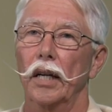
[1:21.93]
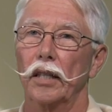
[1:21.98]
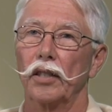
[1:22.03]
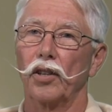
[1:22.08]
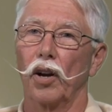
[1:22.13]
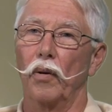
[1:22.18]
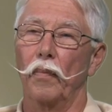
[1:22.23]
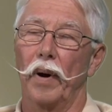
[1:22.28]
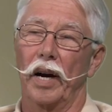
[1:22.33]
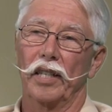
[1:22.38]

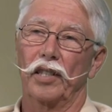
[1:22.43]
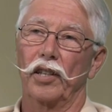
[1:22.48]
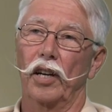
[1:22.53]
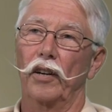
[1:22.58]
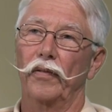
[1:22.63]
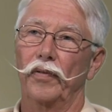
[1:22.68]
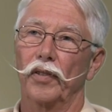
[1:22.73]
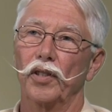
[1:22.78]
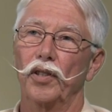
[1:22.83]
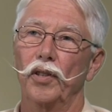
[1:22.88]
So,
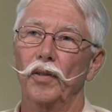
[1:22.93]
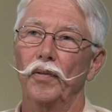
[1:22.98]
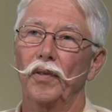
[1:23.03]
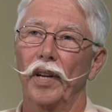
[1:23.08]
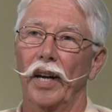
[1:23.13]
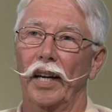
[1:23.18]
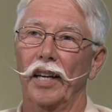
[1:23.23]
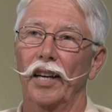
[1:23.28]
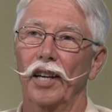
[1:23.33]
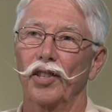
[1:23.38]
myself and two
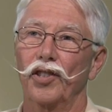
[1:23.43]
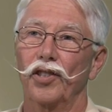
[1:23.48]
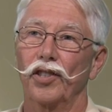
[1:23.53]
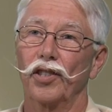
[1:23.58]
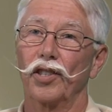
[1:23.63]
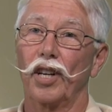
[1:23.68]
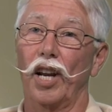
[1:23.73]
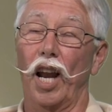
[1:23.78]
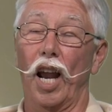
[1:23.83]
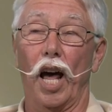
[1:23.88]

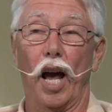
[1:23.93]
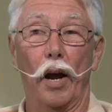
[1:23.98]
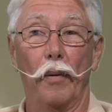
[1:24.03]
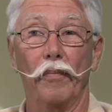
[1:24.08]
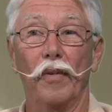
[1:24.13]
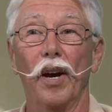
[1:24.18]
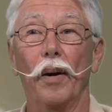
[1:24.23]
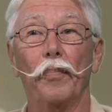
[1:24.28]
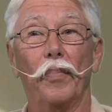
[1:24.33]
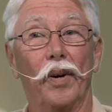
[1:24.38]
technicians
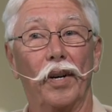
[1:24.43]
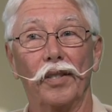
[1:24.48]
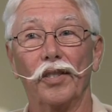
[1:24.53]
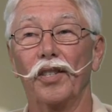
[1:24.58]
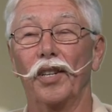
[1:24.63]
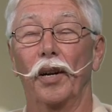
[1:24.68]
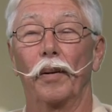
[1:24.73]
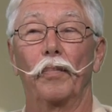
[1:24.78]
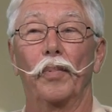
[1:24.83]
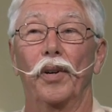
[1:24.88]
climbed up on
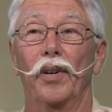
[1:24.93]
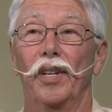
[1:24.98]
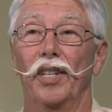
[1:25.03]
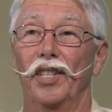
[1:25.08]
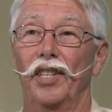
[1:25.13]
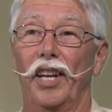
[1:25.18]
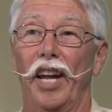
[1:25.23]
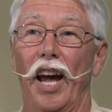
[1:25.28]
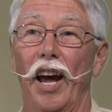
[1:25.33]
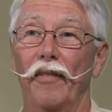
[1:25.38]
temporary
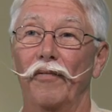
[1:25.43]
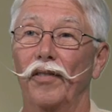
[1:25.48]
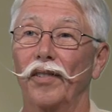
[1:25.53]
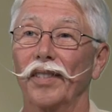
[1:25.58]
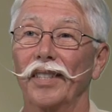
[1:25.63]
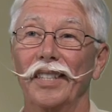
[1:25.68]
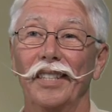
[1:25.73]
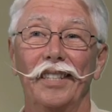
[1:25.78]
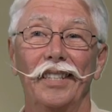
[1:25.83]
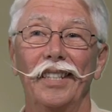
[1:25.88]

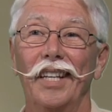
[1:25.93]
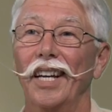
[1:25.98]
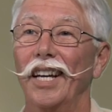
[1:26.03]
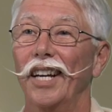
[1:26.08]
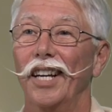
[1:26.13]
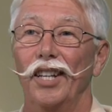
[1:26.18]
scaffolding